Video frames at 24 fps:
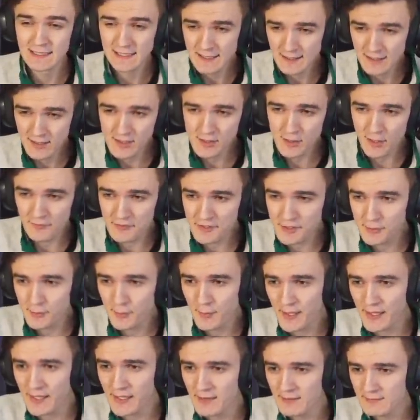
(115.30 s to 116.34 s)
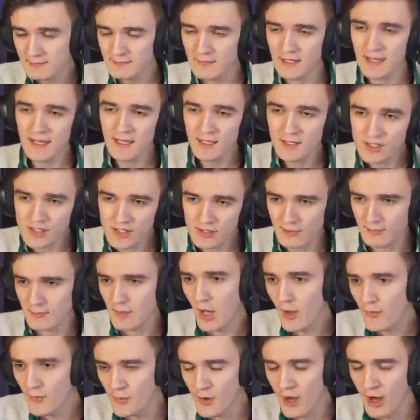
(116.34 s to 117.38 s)
deserves to win each
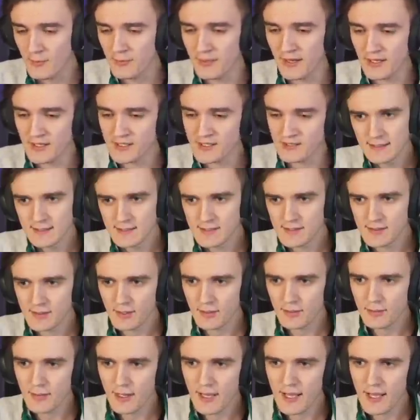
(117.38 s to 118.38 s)
other nomination. So